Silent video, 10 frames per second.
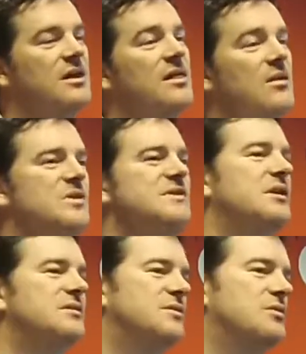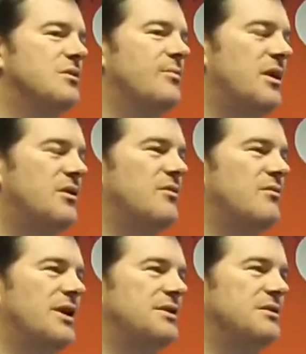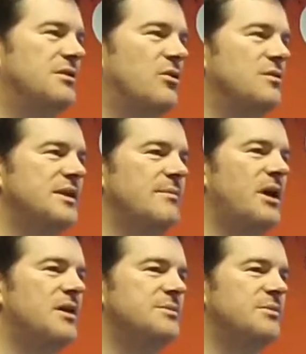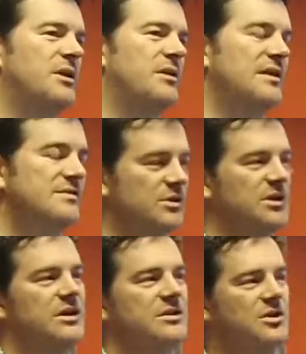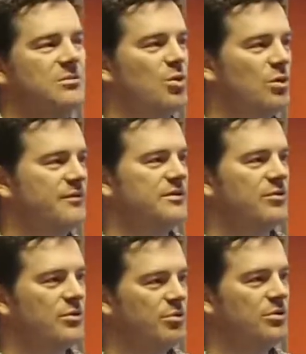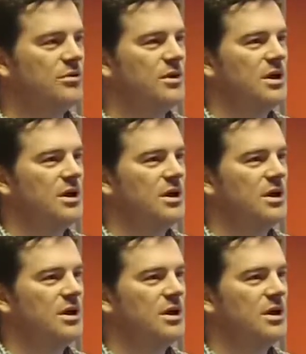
Then we start to talk about curation and content management, and that's really a job more for Drupal.